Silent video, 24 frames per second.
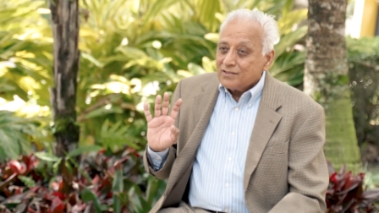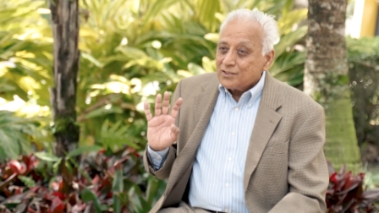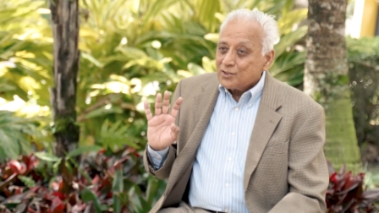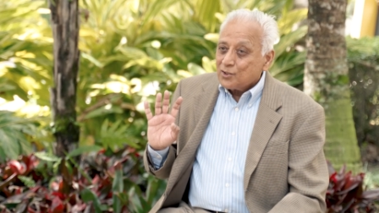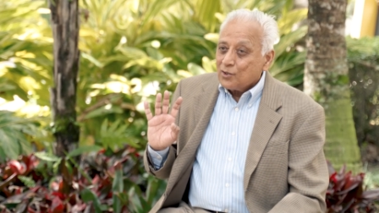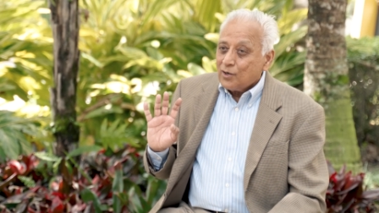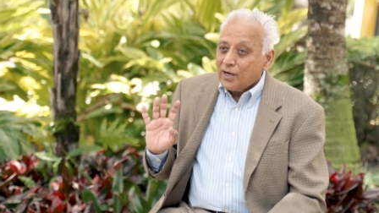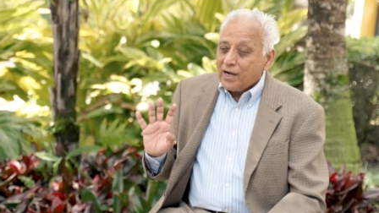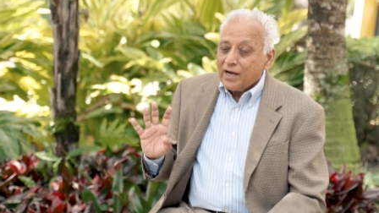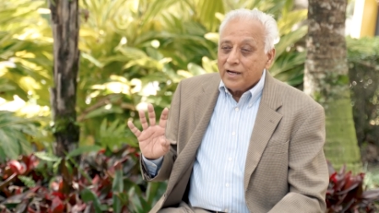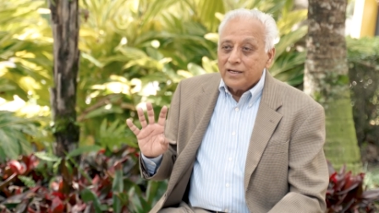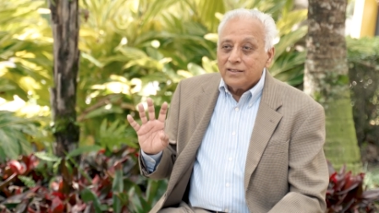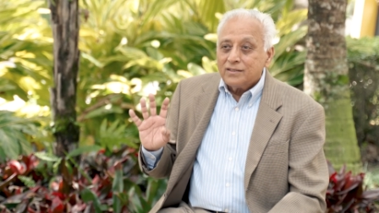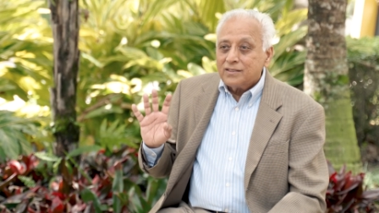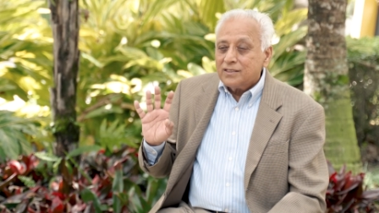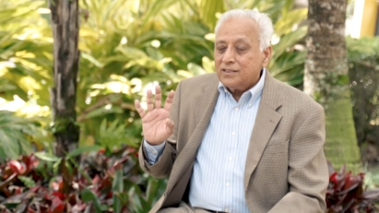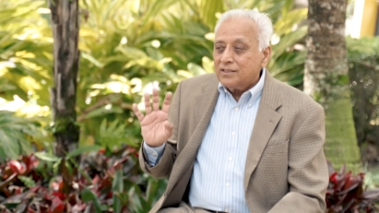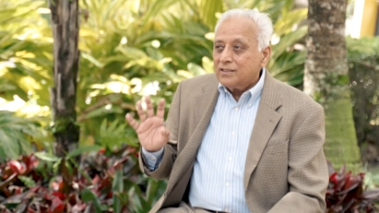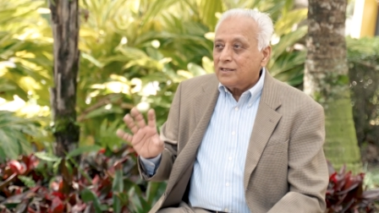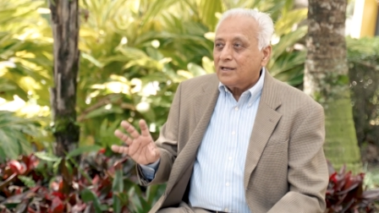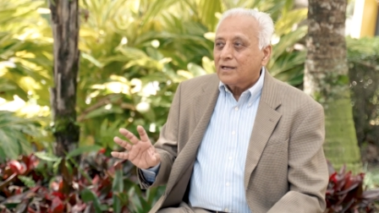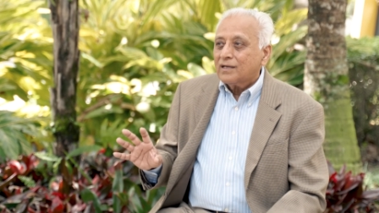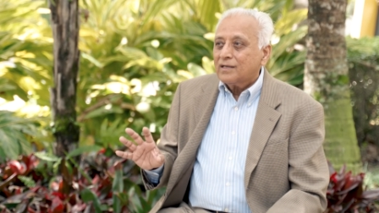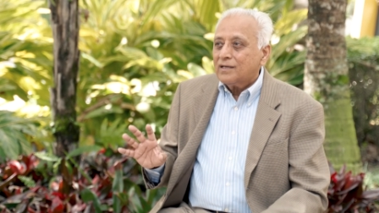So I
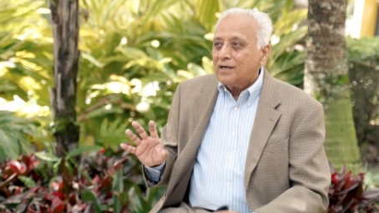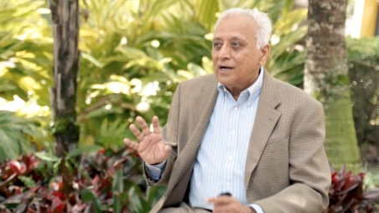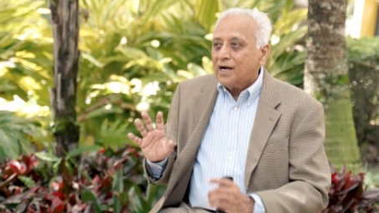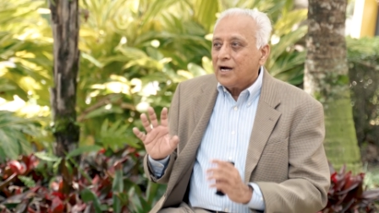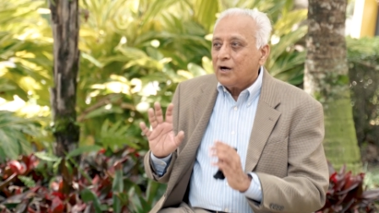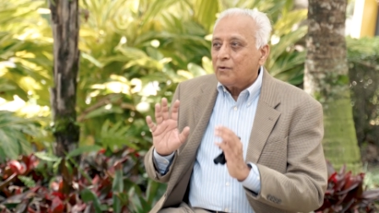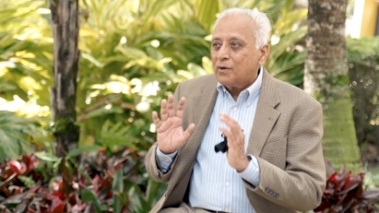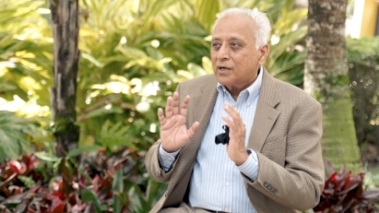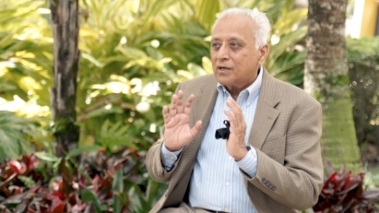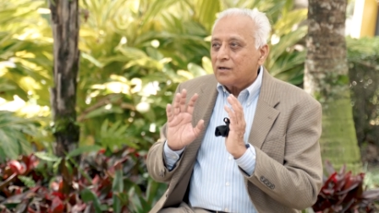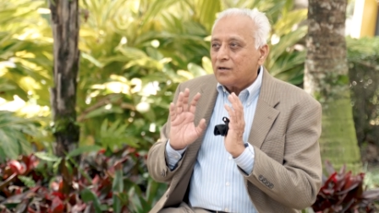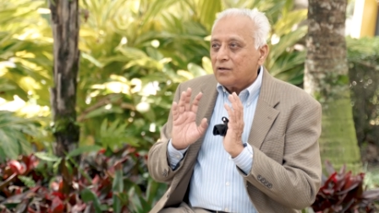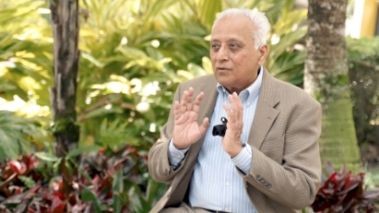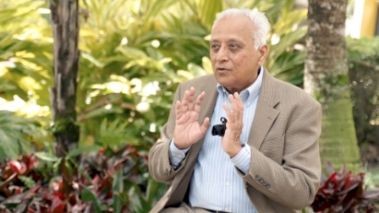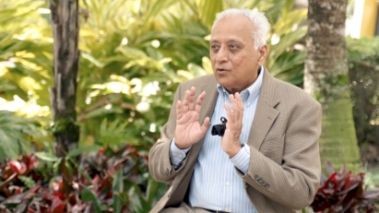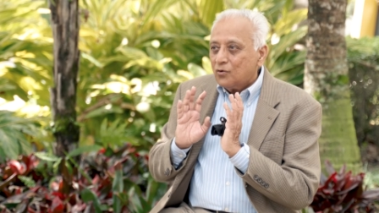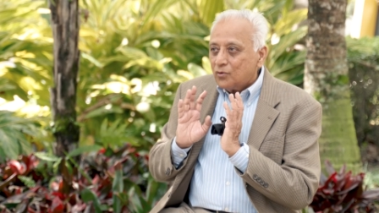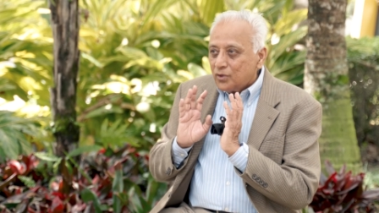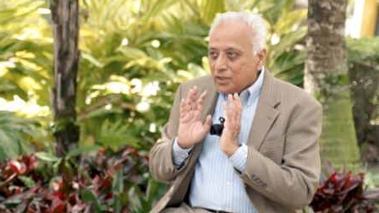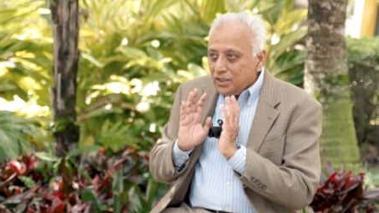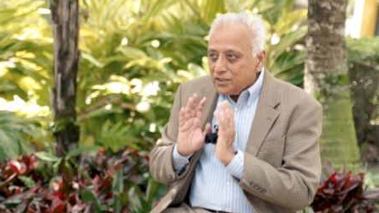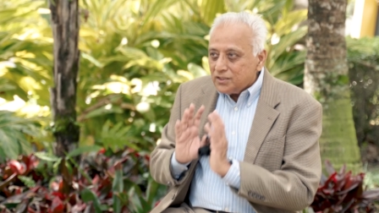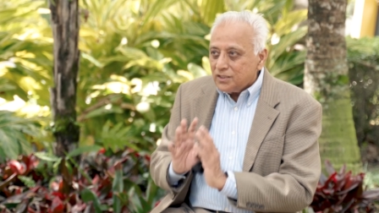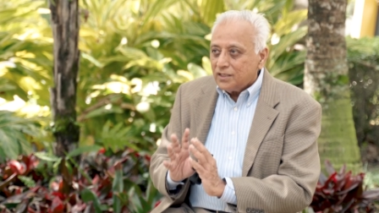think our
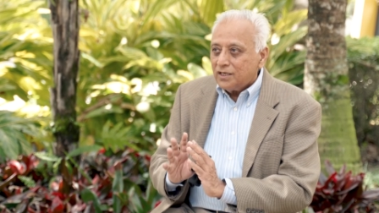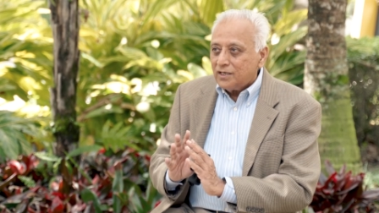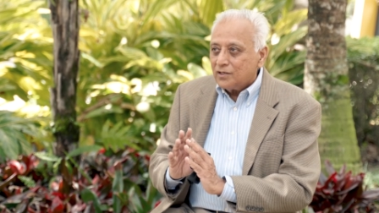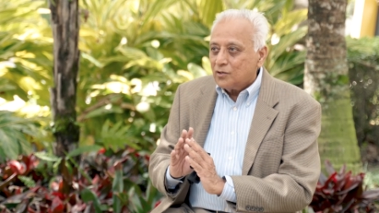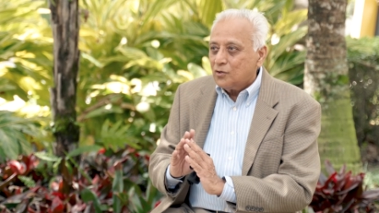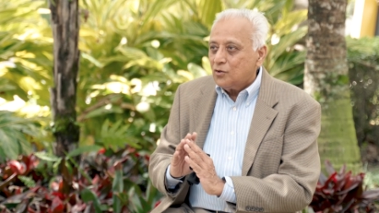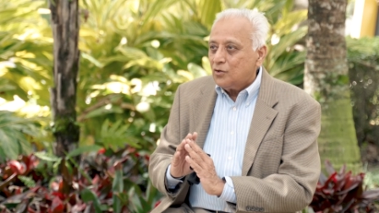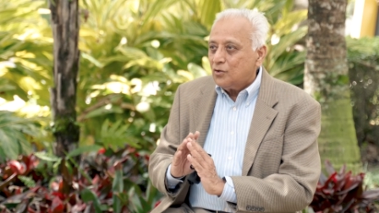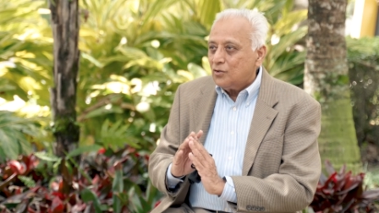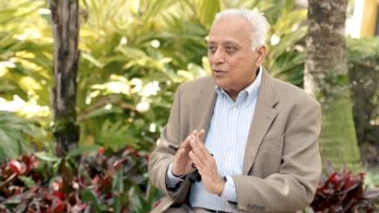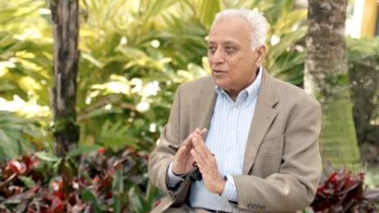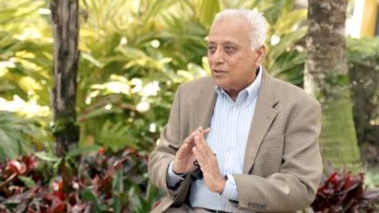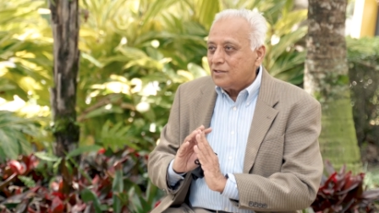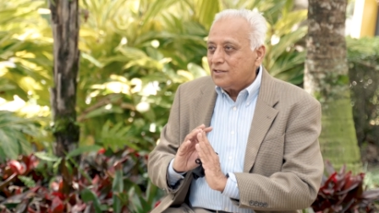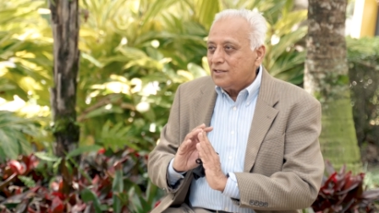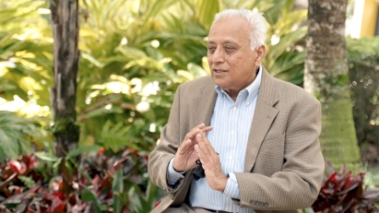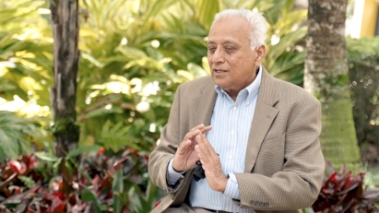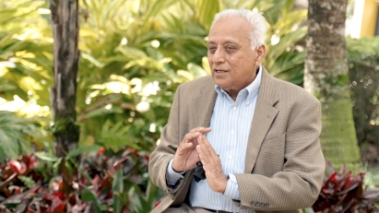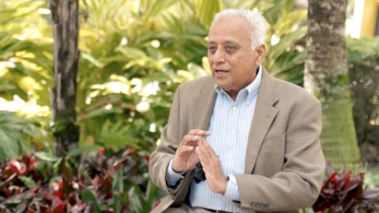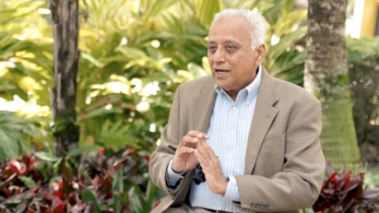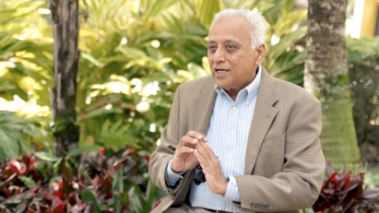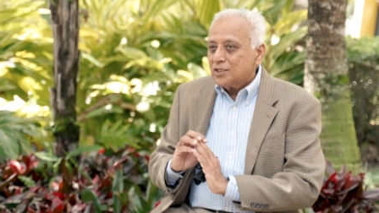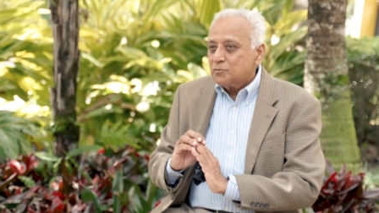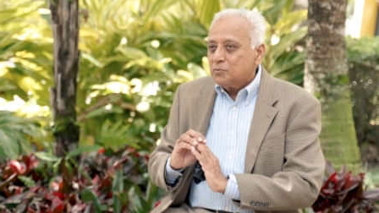original goal
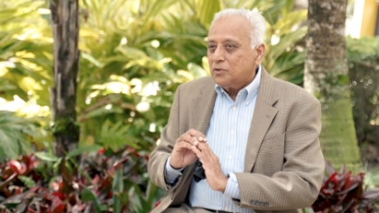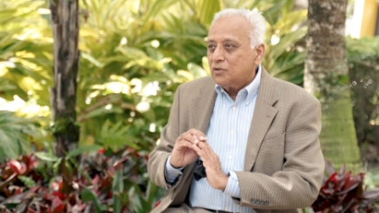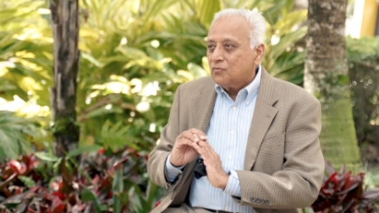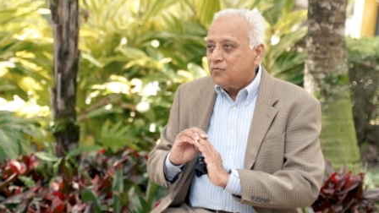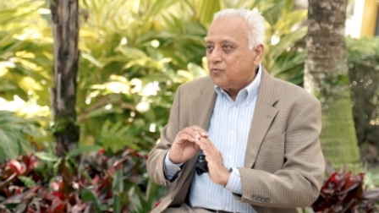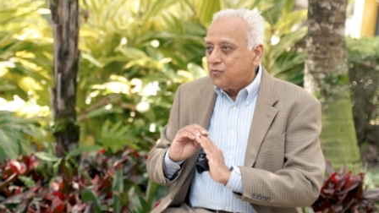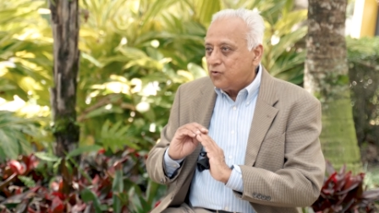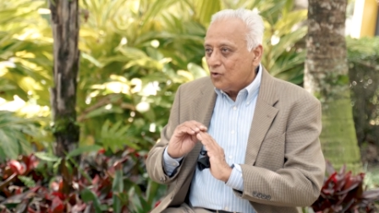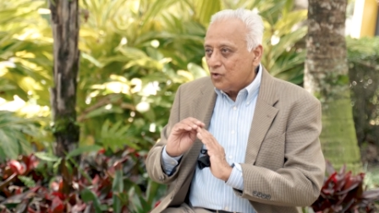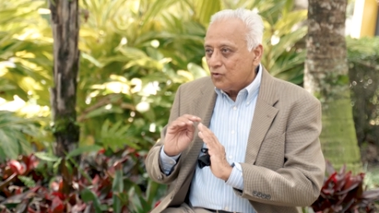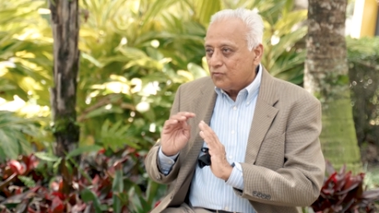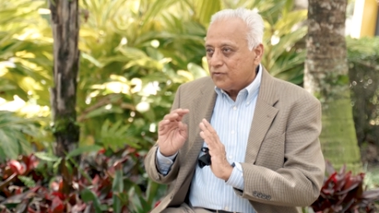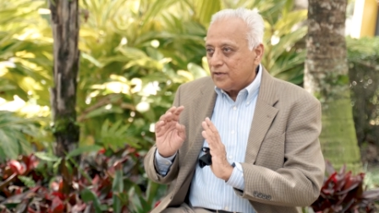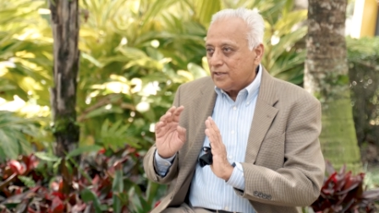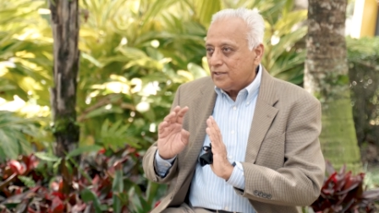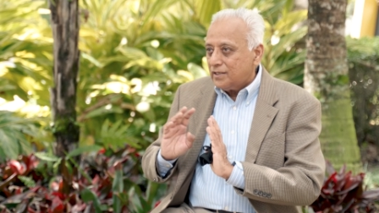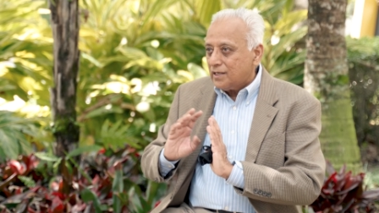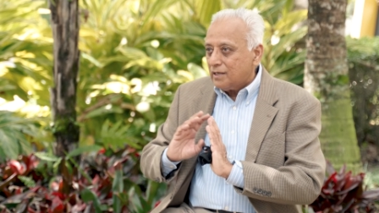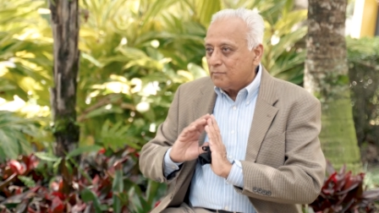has been fulfilled.